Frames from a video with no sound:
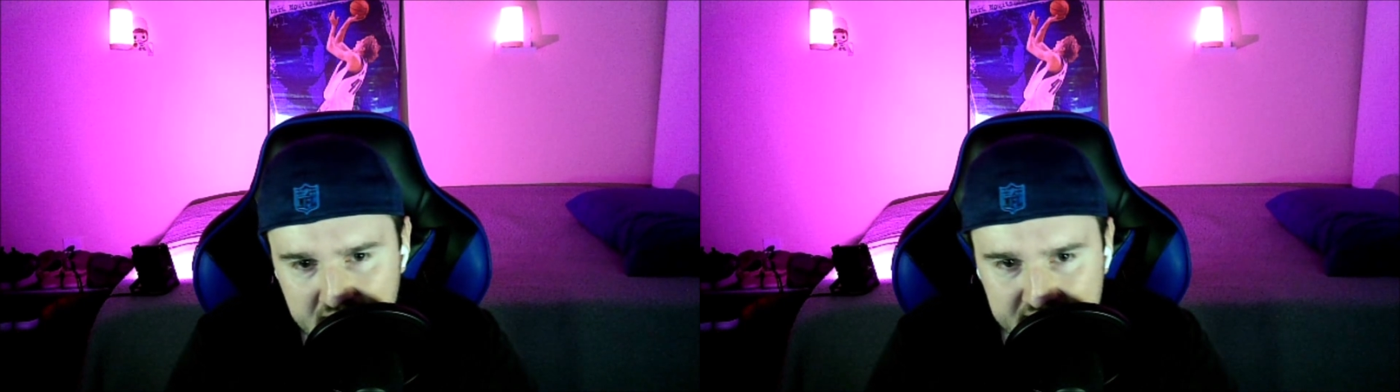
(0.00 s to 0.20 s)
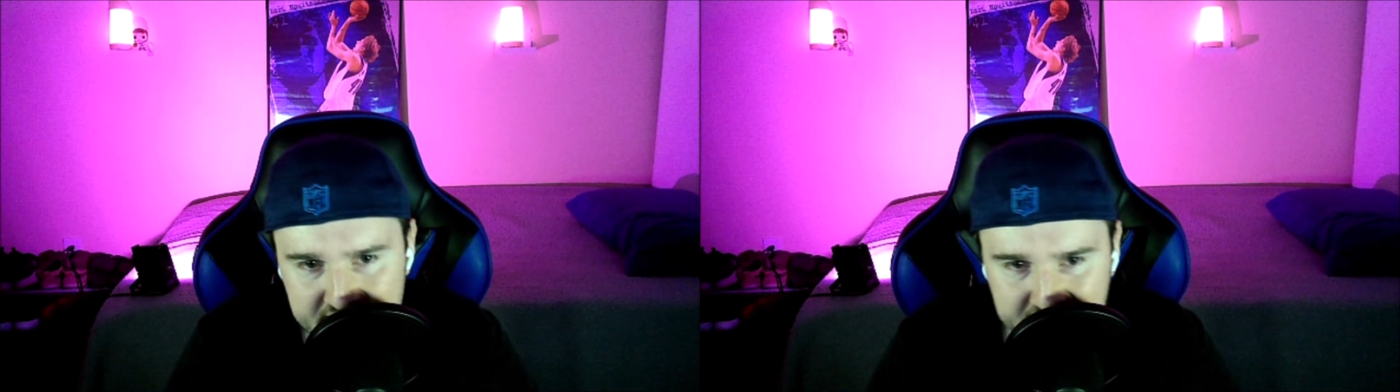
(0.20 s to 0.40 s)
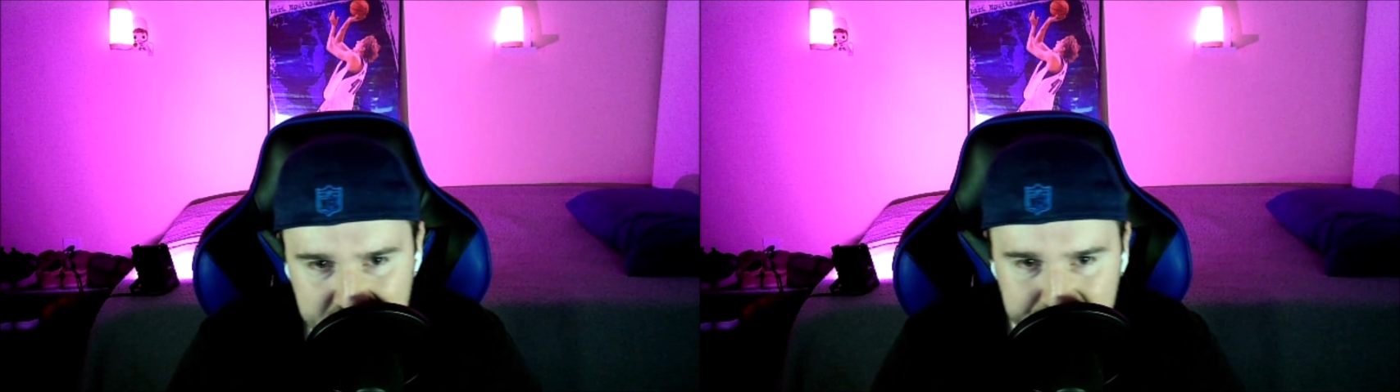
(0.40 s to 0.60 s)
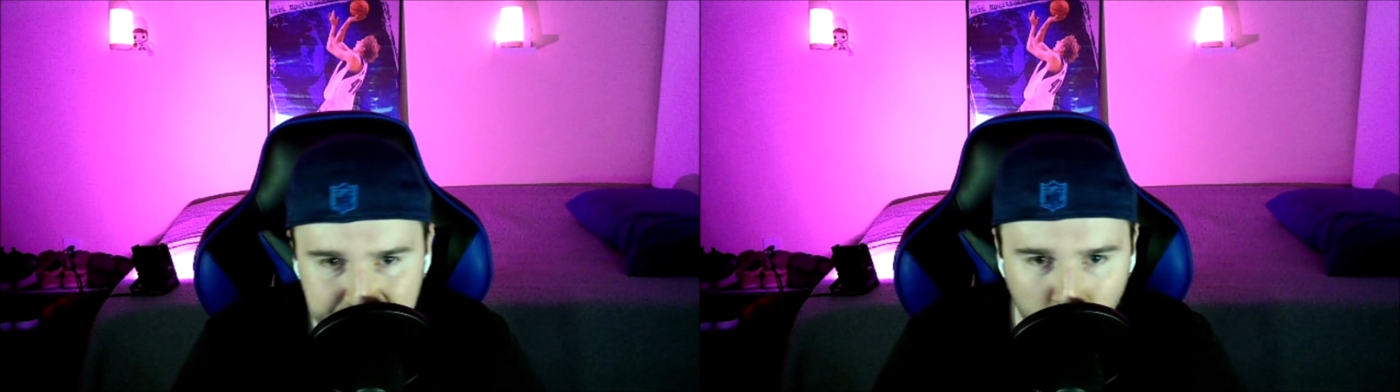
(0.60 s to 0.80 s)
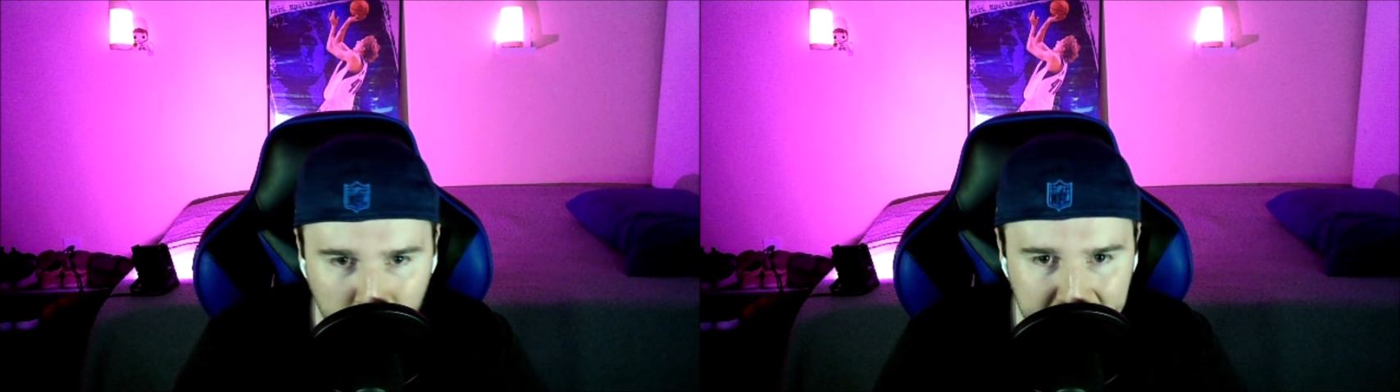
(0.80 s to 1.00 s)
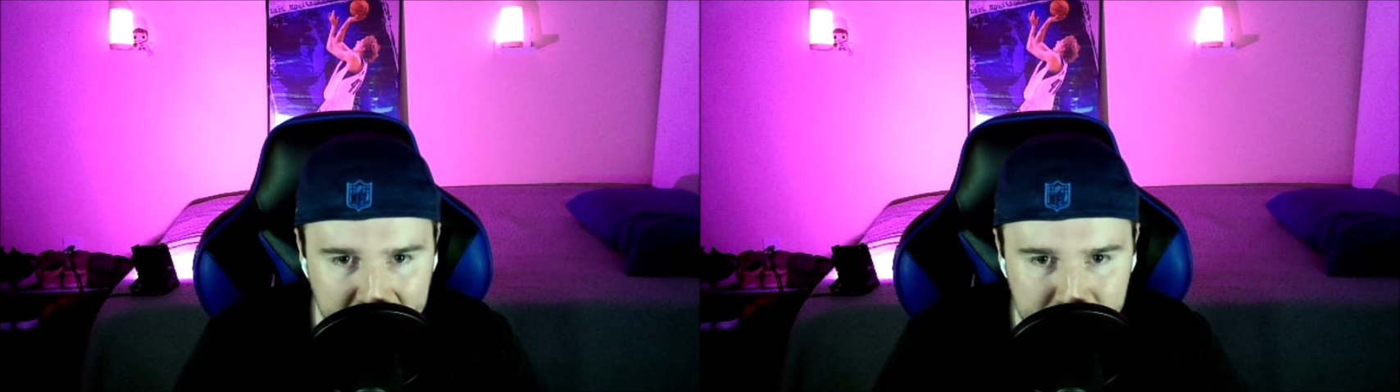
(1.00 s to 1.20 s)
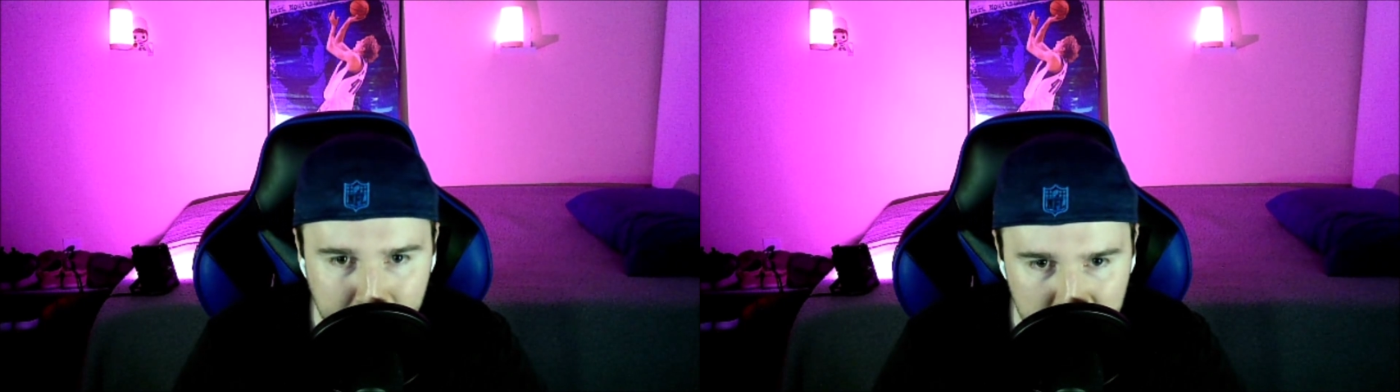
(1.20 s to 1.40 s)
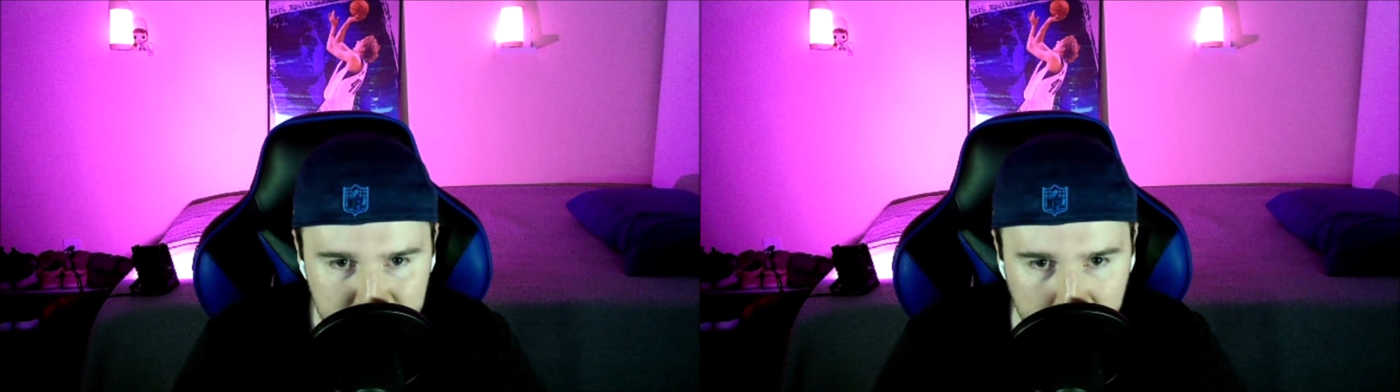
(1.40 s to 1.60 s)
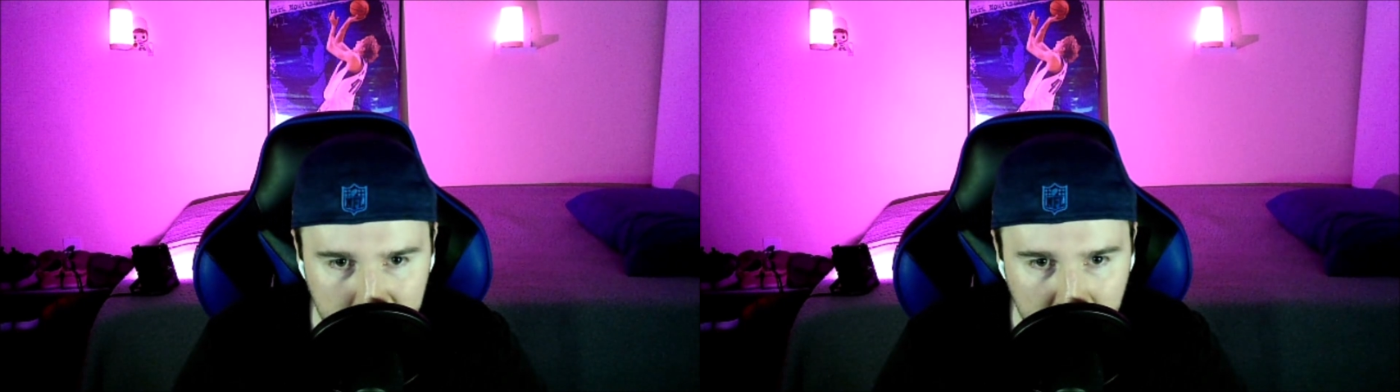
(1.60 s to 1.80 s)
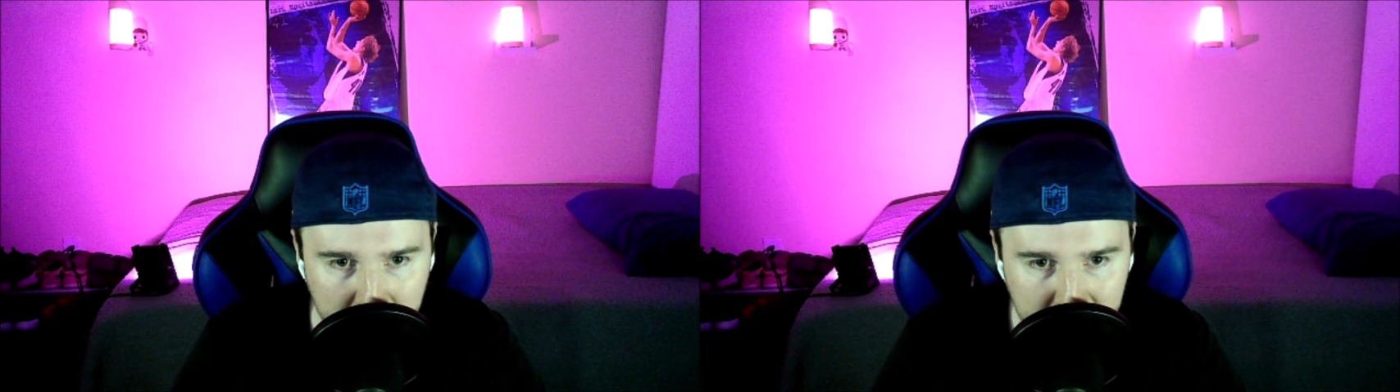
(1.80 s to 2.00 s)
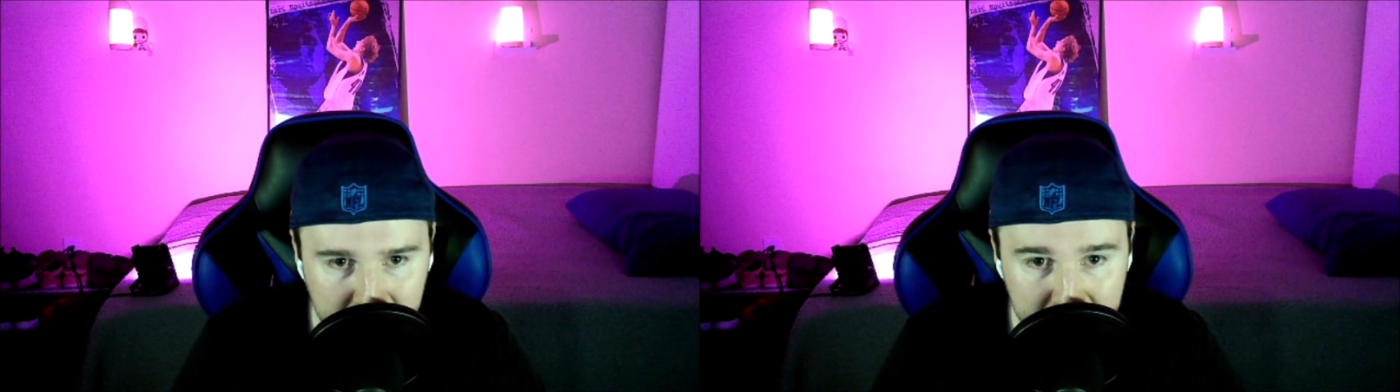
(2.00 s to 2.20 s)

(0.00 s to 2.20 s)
6-4 against Montreal